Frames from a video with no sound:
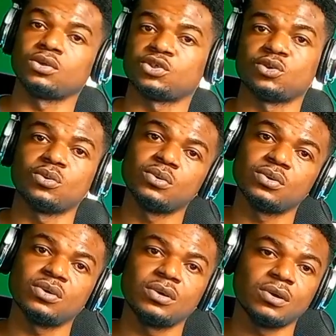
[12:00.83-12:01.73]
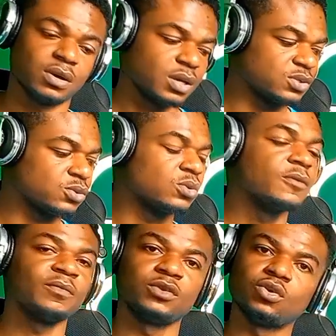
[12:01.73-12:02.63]
your so. Okay, so
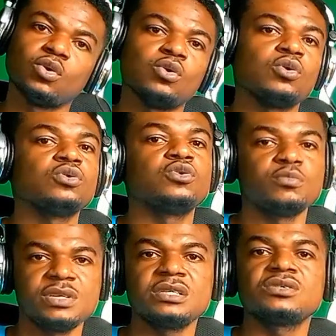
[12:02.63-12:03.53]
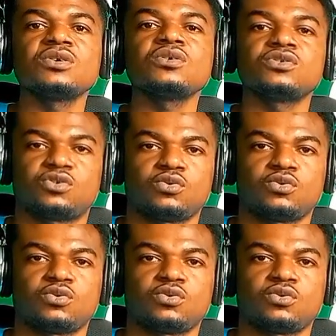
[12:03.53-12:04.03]
do mi so